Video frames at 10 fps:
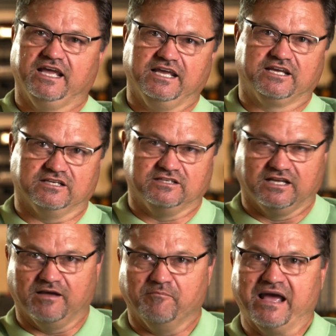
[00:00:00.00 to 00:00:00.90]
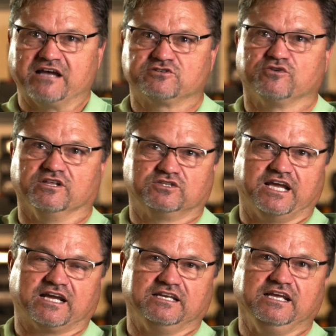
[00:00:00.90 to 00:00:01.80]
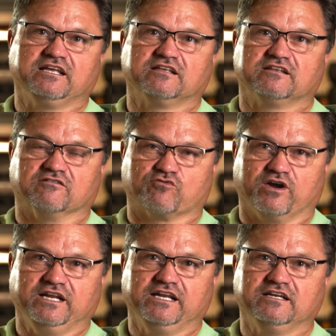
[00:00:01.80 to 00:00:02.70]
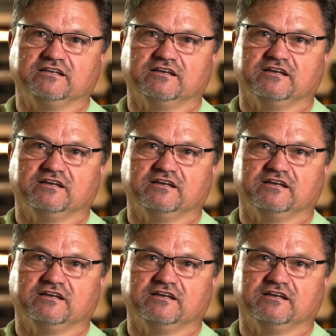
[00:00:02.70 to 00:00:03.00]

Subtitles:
He could master the technique of running it.